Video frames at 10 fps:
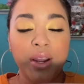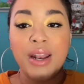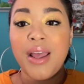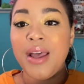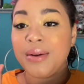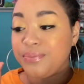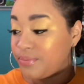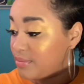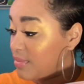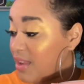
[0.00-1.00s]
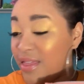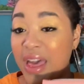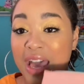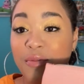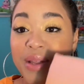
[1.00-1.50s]
it
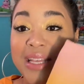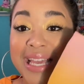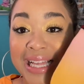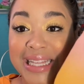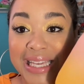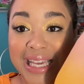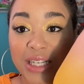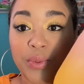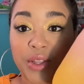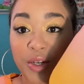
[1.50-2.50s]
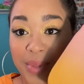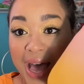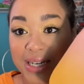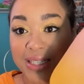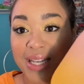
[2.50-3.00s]
they have been killing it with their
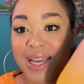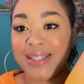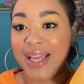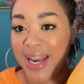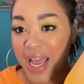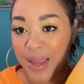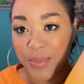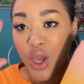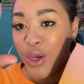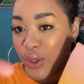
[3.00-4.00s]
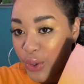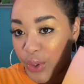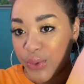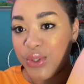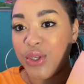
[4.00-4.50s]
bag designs and I'm
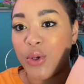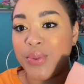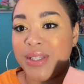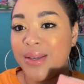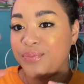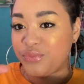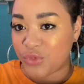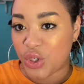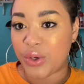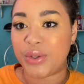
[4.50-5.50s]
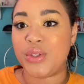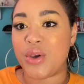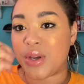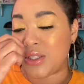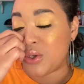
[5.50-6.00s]
kudos to you Ipsy kudos to
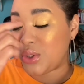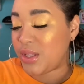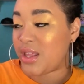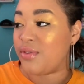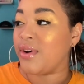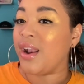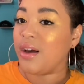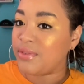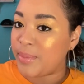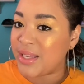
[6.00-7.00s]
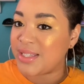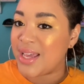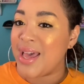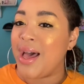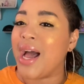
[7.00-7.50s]
you because usually they fall off a bit
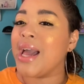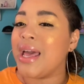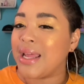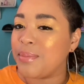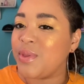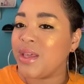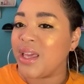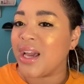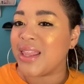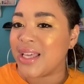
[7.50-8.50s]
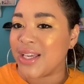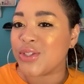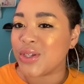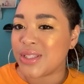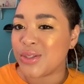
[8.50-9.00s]
I, and I'm thinking I think I
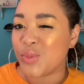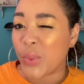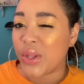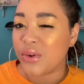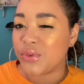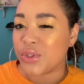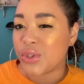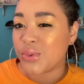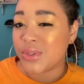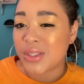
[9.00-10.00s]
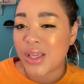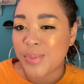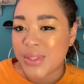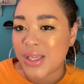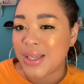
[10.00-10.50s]
saw some spoiler for June's
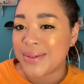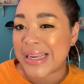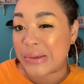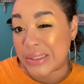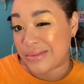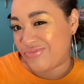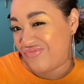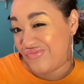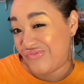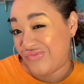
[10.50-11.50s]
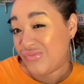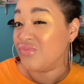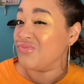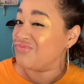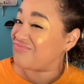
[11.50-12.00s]
Ipsy and I was like mm,
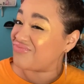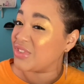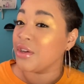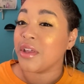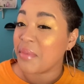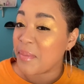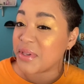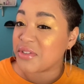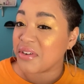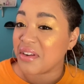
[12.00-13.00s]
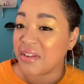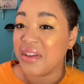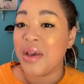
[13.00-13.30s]
mm, they might be starting